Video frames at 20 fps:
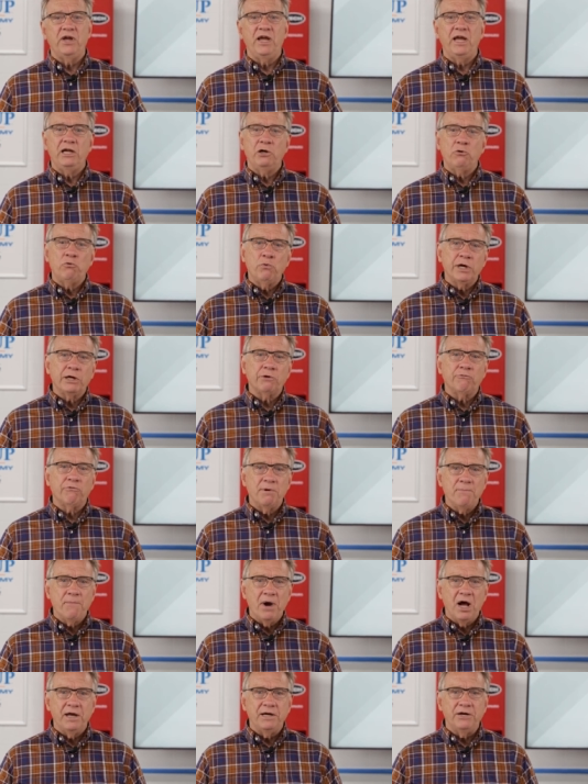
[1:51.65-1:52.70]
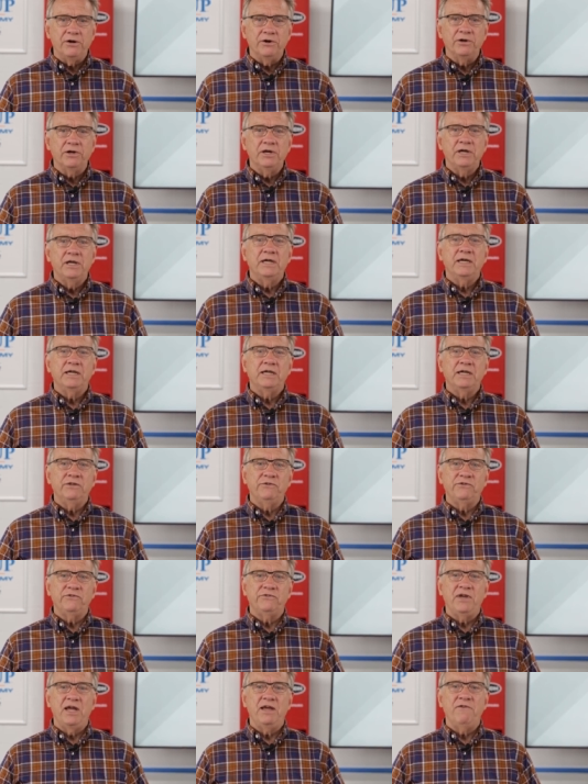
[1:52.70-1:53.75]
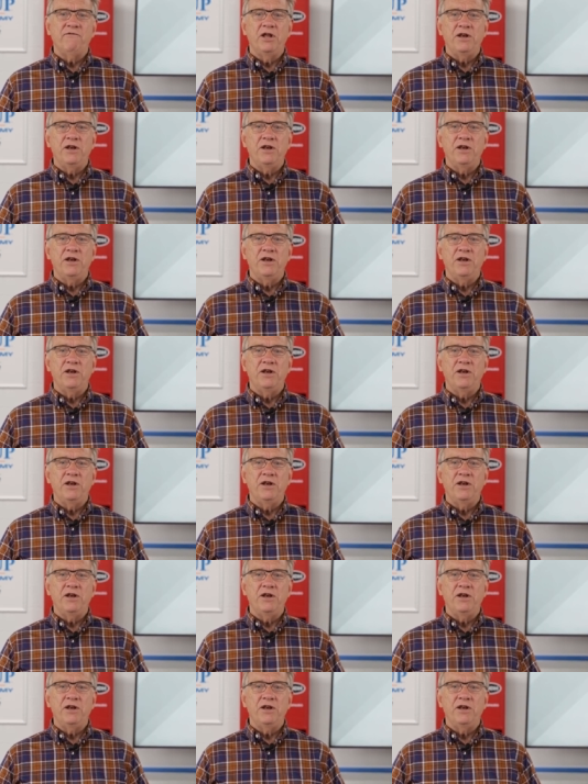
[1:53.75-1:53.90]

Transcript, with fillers: a quick reminder can save